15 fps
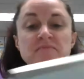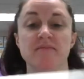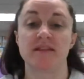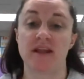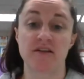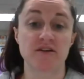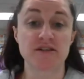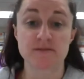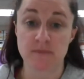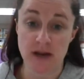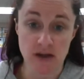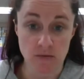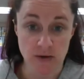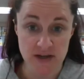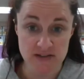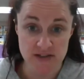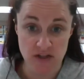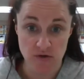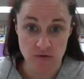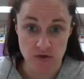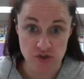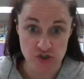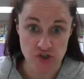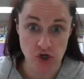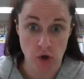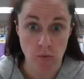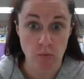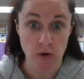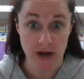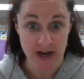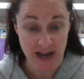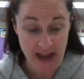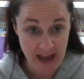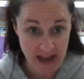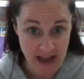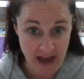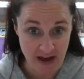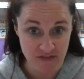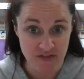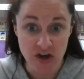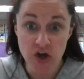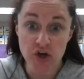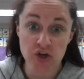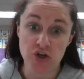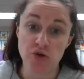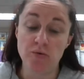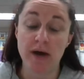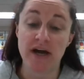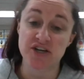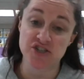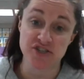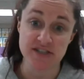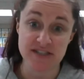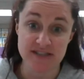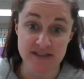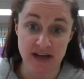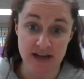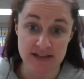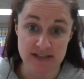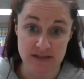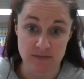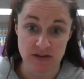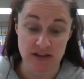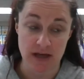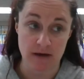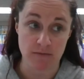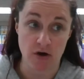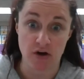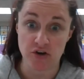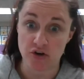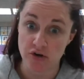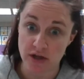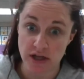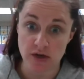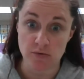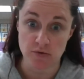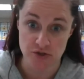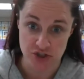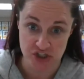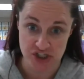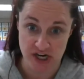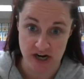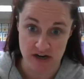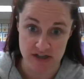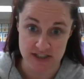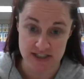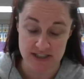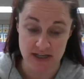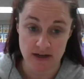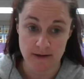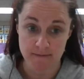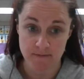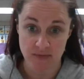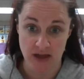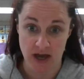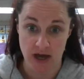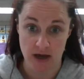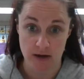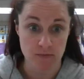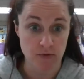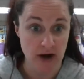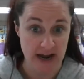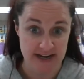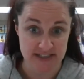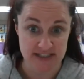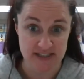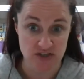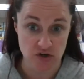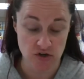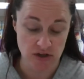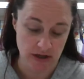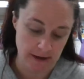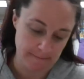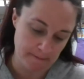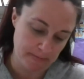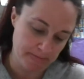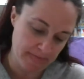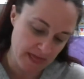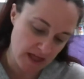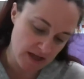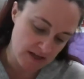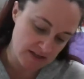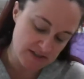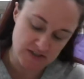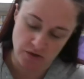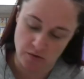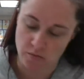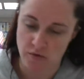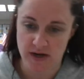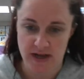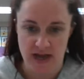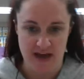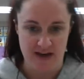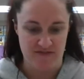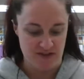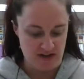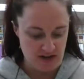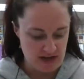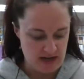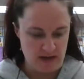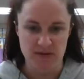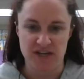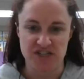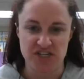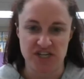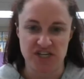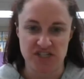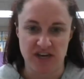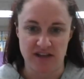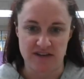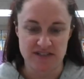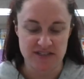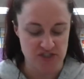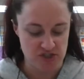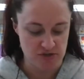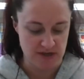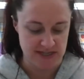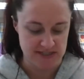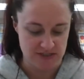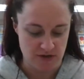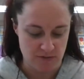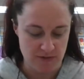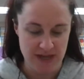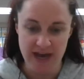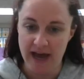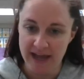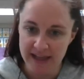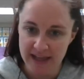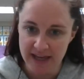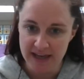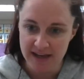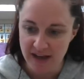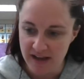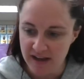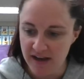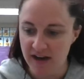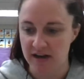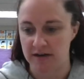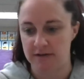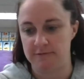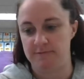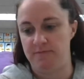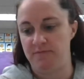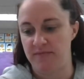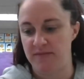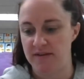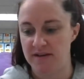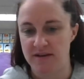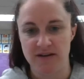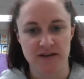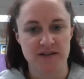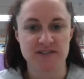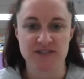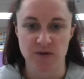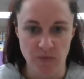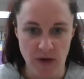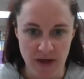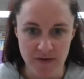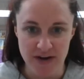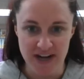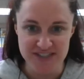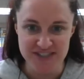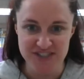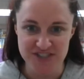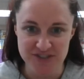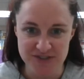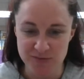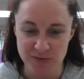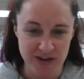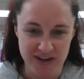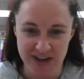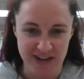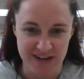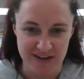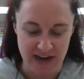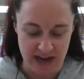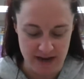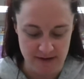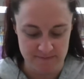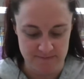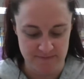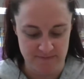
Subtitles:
Now, there's many ways that you can show 1/2. You actually saw some of them on your equal shares practice earlier. So 1/2, I'm going to change colors because you guys know me. I like color. So why would I just choose one color, right?